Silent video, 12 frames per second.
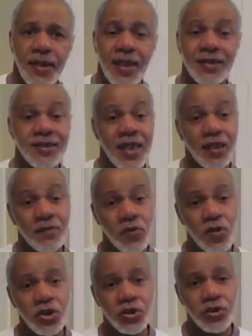and take a
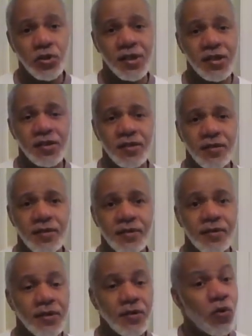martial arts
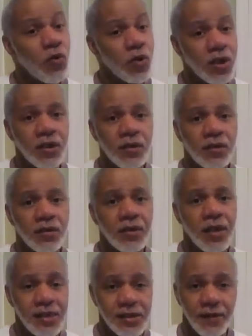or
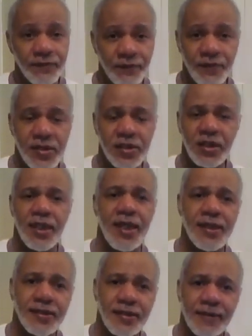a self-defense
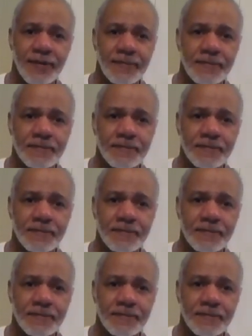class.